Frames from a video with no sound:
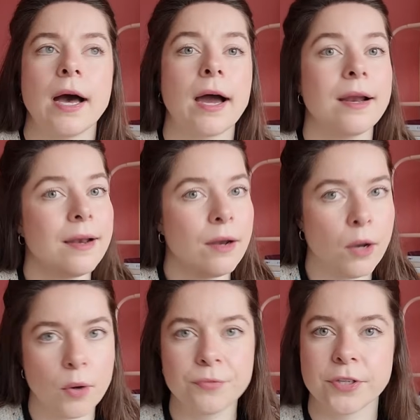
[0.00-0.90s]
I
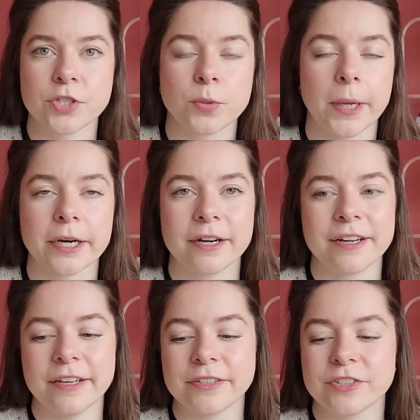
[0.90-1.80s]
love that
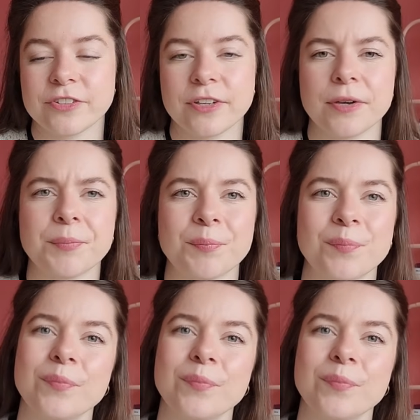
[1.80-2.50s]
sweater. It's the